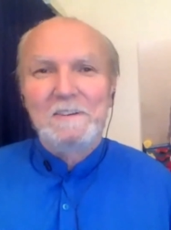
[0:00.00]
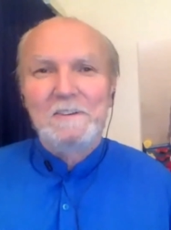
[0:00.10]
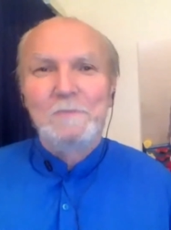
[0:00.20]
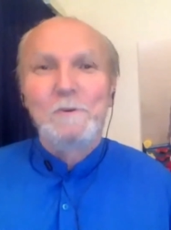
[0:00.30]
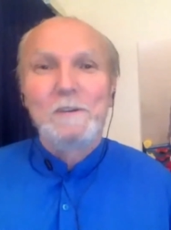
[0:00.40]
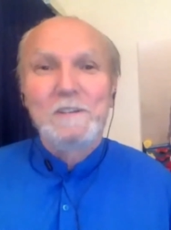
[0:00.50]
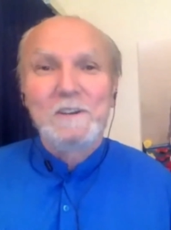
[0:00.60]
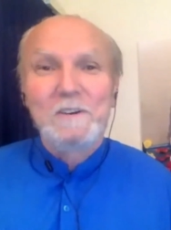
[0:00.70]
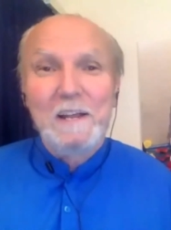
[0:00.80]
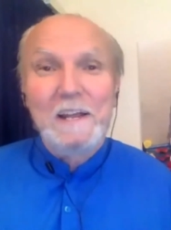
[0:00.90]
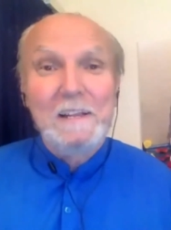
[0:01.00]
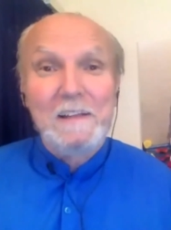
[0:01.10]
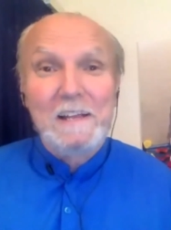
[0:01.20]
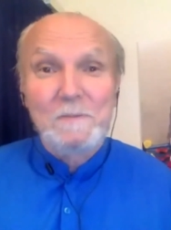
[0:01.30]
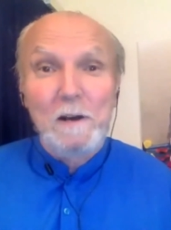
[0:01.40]
to what degree
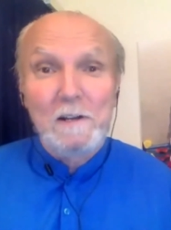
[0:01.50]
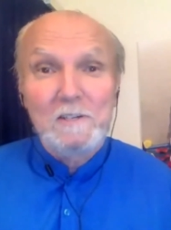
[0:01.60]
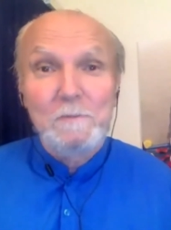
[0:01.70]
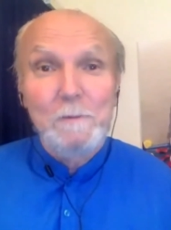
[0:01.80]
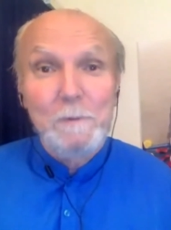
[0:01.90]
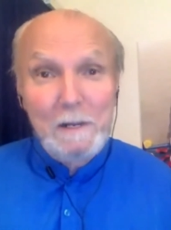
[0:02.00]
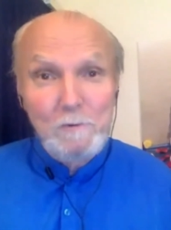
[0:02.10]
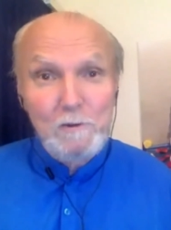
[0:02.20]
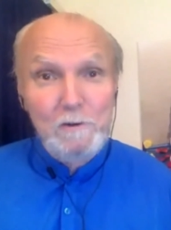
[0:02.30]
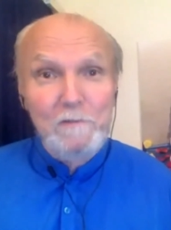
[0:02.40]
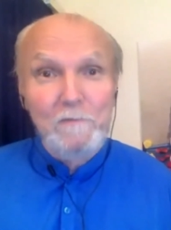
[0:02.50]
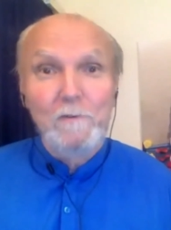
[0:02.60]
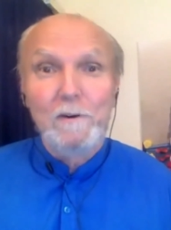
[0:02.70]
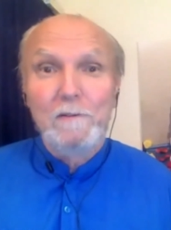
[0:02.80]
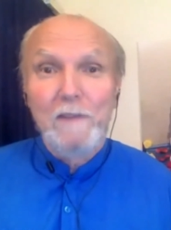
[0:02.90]
that's possible, but I'm sure if
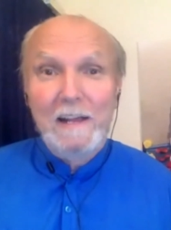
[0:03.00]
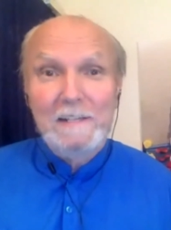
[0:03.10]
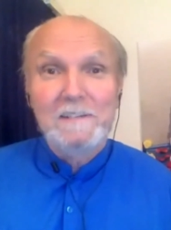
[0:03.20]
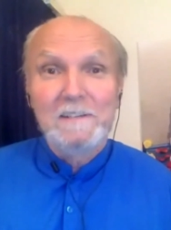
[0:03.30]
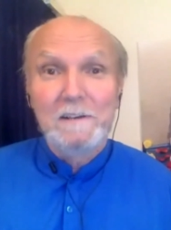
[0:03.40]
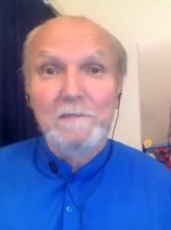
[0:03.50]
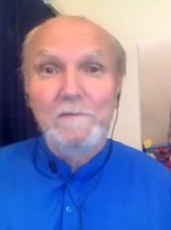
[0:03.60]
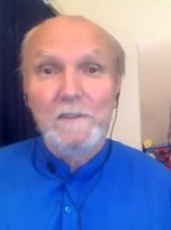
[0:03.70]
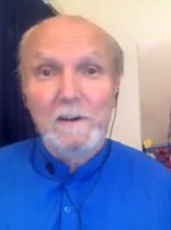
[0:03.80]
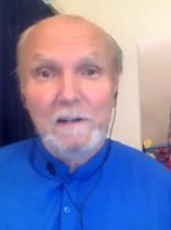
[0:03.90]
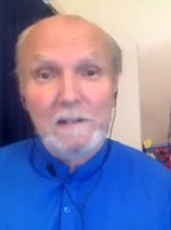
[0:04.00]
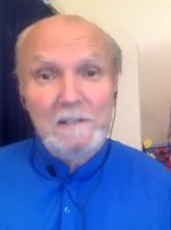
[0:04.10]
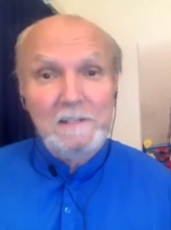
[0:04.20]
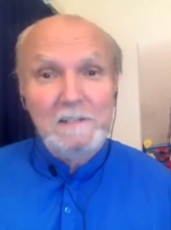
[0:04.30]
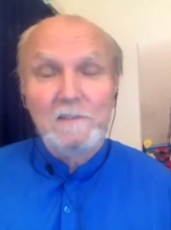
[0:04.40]
we're advanced enough, God
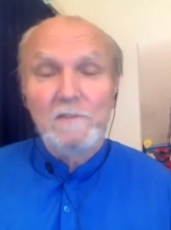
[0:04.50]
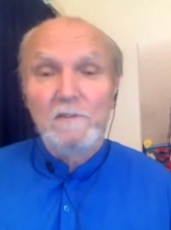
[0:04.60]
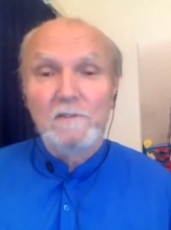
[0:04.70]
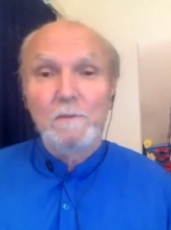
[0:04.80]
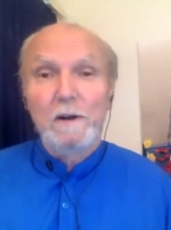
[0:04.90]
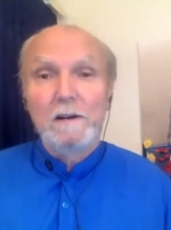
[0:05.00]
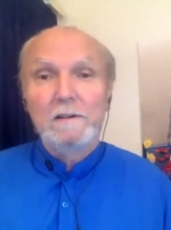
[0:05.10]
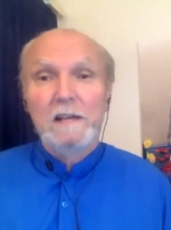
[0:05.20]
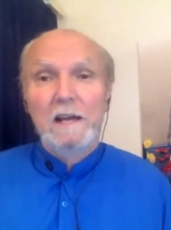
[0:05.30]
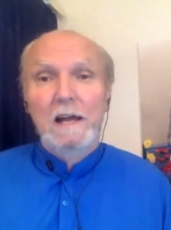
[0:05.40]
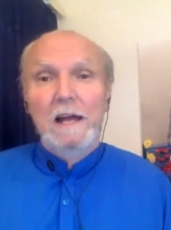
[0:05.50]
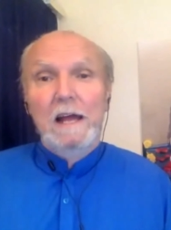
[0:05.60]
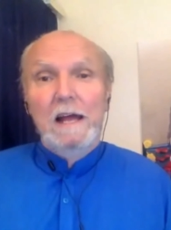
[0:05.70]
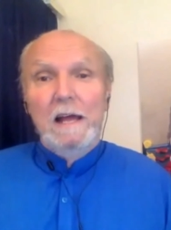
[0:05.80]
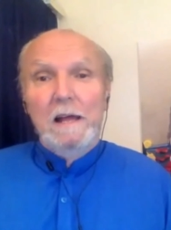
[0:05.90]
listens to those prayers.
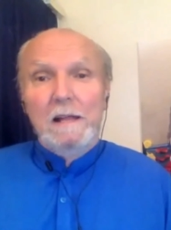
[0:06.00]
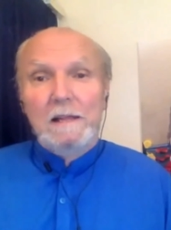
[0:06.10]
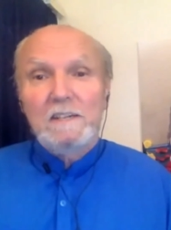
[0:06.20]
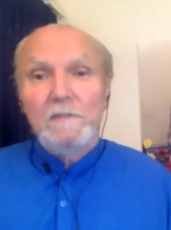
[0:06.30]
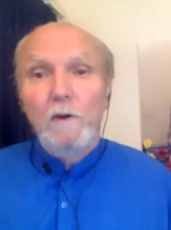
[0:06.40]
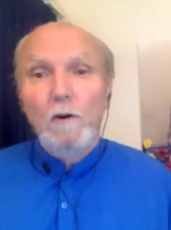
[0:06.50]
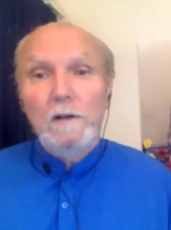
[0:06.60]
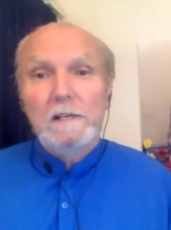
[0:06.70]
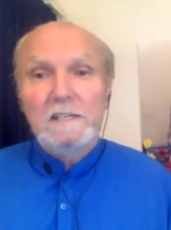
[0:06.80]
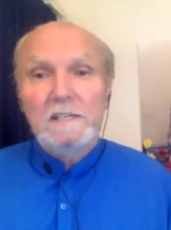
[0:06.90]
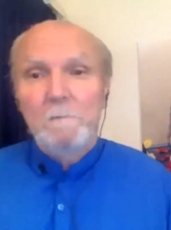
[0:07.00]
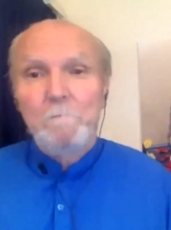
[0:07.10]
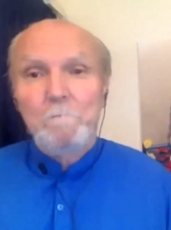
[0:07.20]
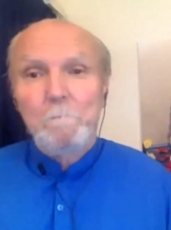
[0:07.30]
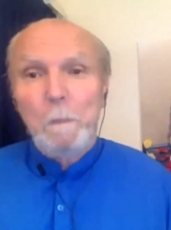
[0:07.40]
Let's focus
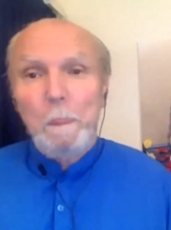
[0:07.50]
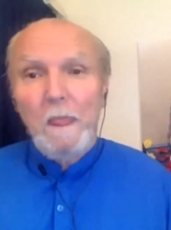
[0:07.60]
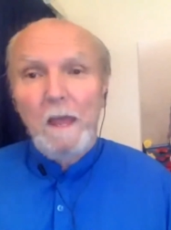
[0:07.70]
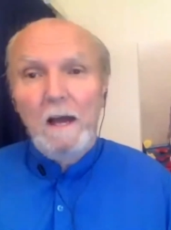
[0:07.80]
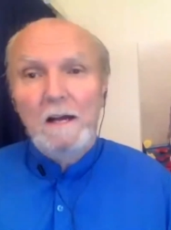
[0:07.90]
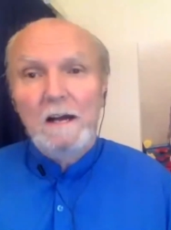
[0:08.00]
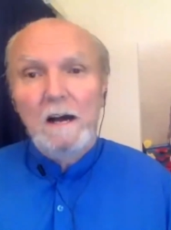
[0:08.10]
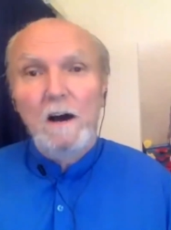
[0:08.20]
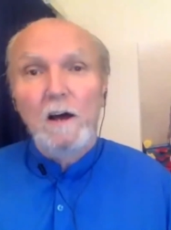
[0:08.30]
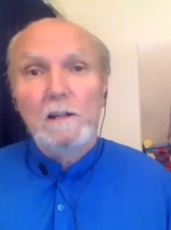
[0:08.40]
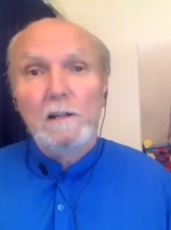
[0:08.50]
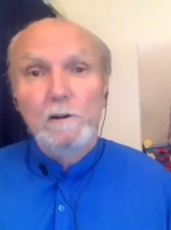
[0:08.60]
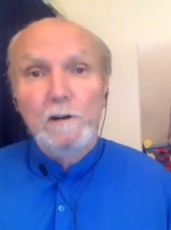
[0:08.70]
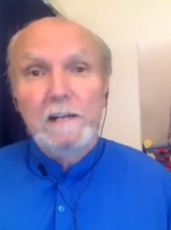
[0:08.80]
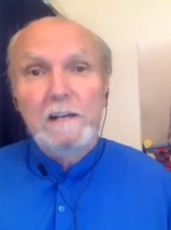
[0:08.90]
on
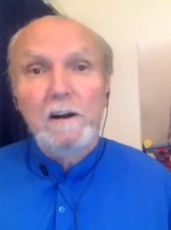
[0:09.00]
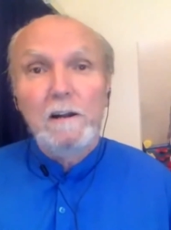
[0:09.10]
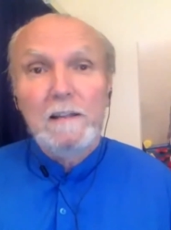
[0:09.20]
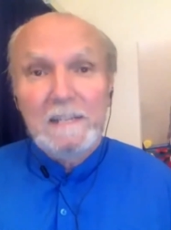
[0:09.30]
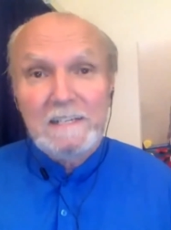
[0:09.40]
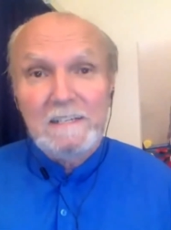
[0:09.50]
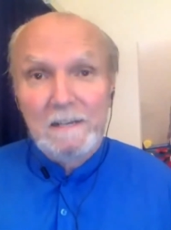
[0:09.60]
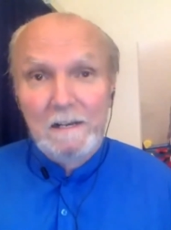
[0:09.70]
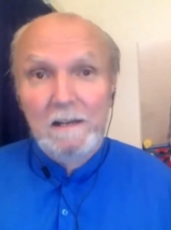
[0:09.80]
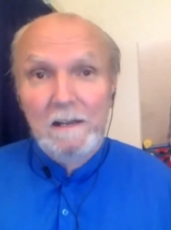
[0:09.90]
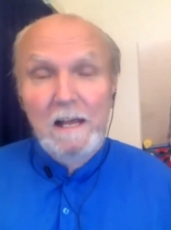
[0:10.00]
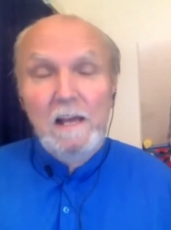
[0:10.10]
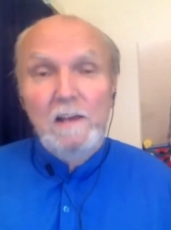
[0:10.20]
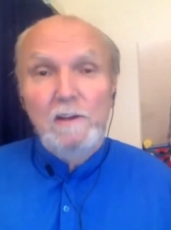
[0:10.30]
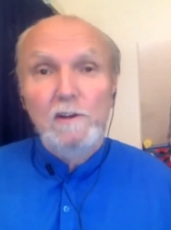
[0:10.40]
learning our lesson.
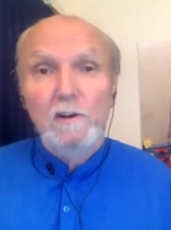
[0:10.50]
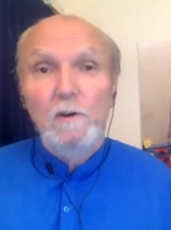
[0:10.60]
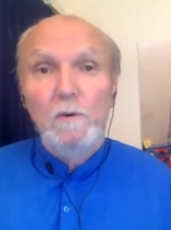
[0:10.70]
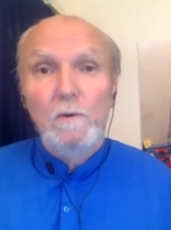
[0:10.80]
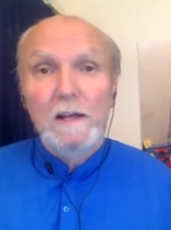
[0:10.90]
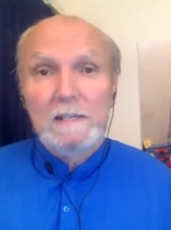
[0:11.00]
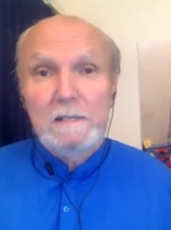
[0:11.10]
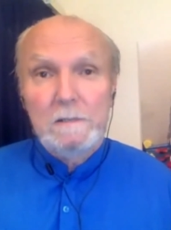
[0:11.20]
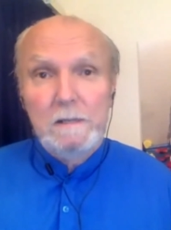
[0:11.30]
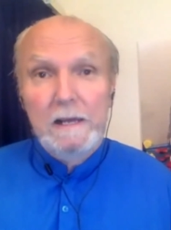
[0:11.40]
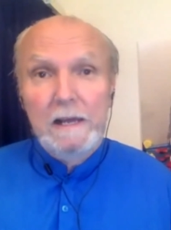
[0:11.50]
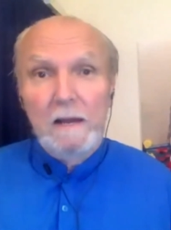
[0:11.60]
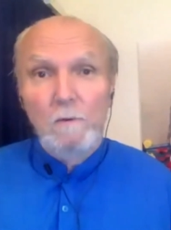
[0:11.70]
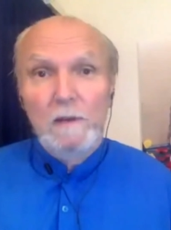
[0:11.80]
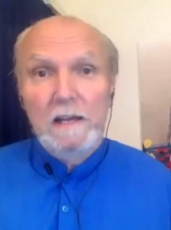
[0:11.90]
That's the thing.
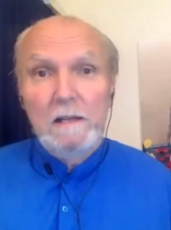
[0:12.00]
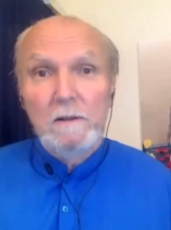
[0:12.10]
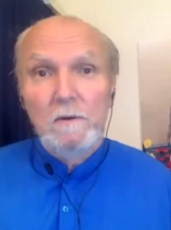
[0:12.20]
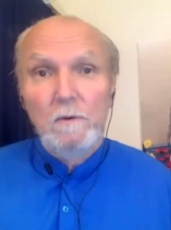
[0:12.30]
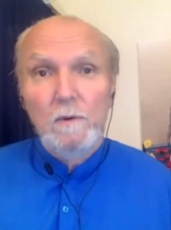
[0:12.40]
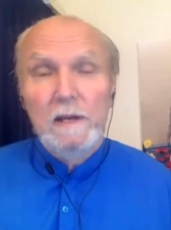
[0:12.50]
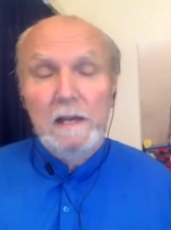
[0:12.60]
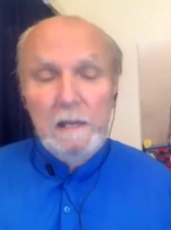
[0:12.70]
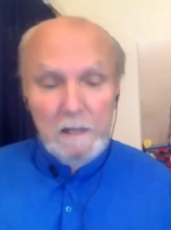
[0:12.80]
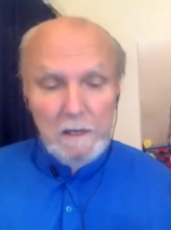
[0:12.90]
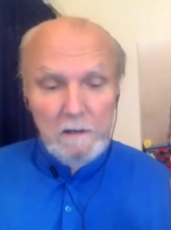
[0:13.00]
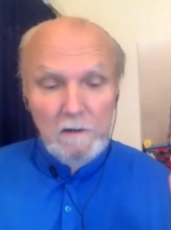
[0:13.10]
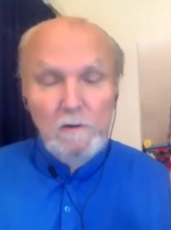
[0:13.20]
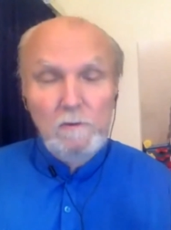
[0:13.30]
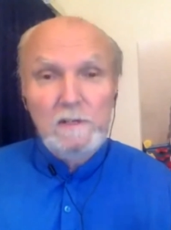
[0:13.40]
We
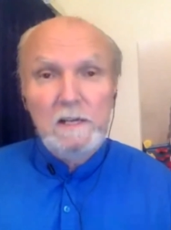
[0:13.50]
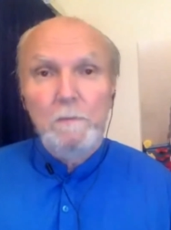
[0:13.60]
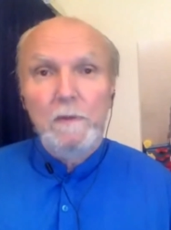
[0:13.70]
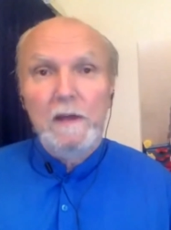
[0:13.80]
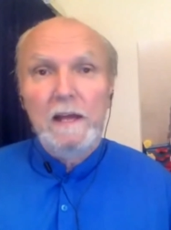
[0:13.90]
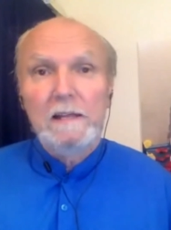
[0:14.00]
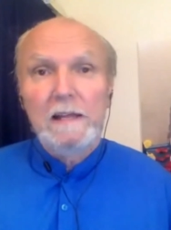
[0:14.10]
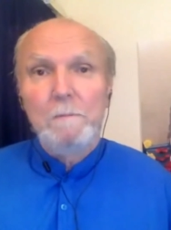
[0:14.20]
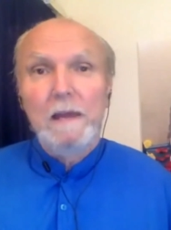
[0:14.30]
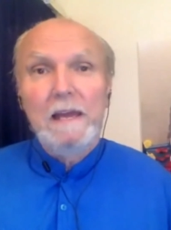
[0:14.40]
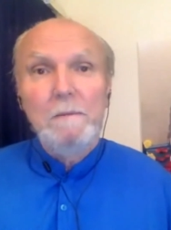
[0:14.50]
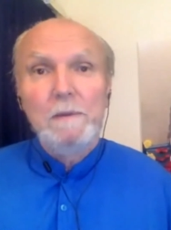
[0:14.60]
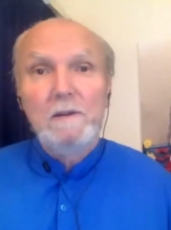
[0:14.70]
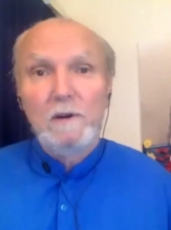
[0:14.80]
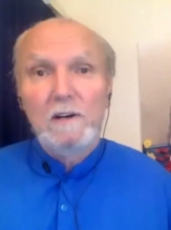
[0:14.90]
do something that may
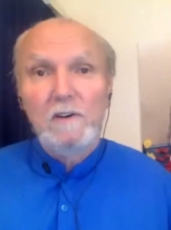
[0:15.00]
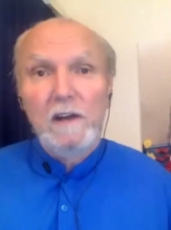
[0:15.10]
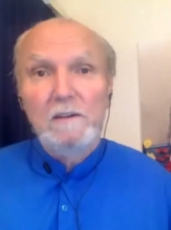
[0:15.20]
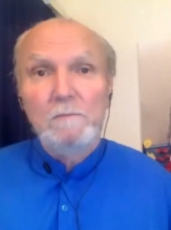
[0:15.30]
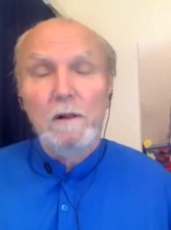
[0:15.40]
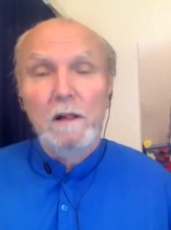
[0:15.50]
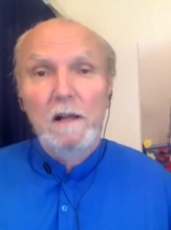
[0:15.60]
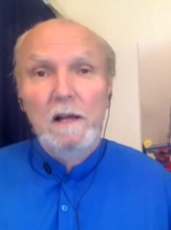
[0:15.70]
be regrettable.